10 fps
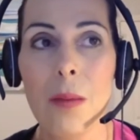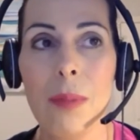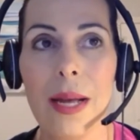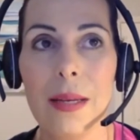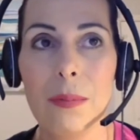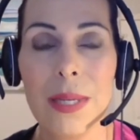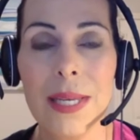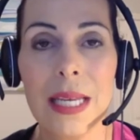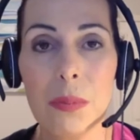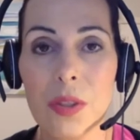But being
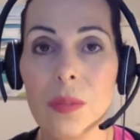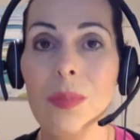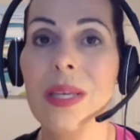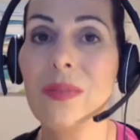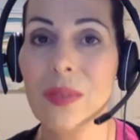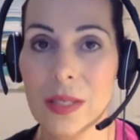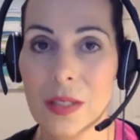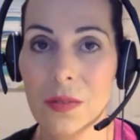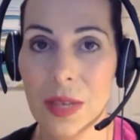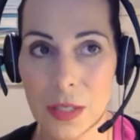able to be
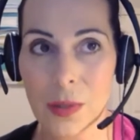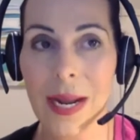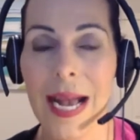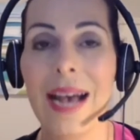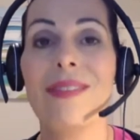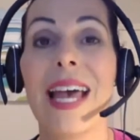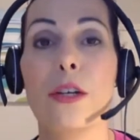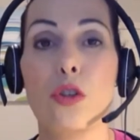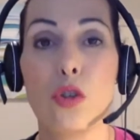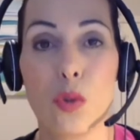face-to-face or have that
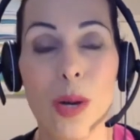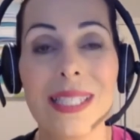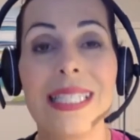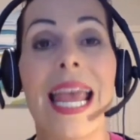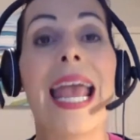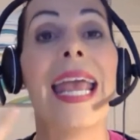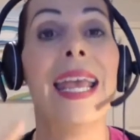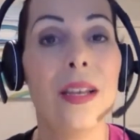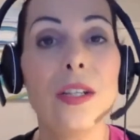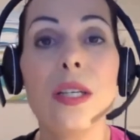trust
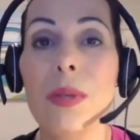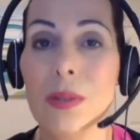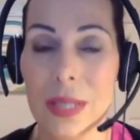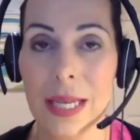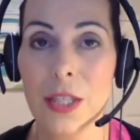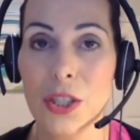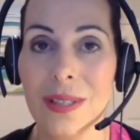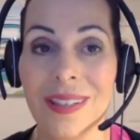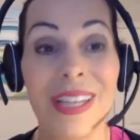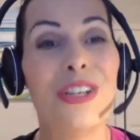and communication,